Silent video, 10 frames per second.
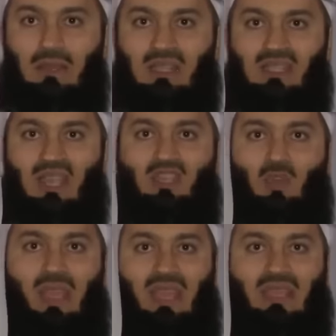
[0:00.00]
in such
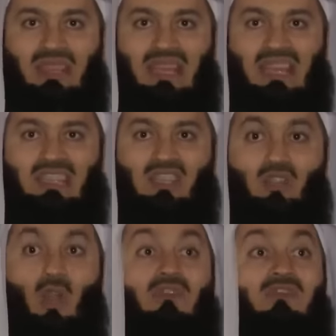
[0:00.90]
a way that it
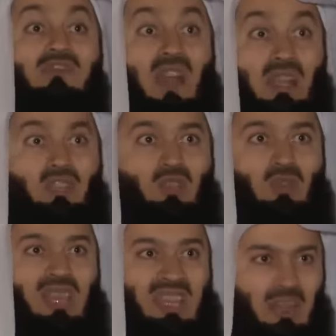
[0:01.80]
is your
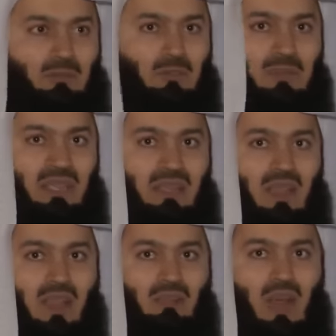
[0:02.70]
virtue that helped me
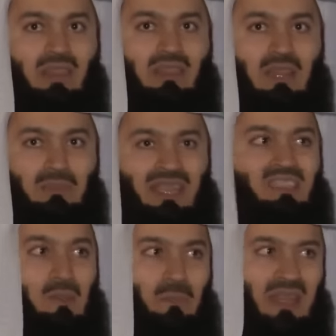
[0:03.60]
rather than
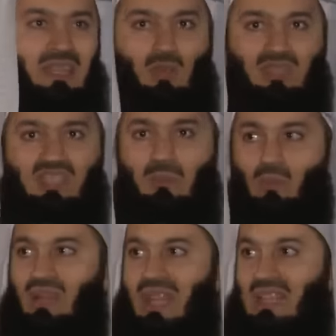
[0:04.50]
me depending on
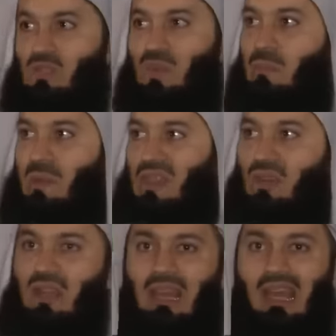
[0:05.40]
someone else. We
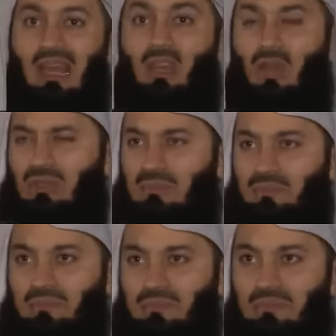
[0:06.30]
depend on Allah alone.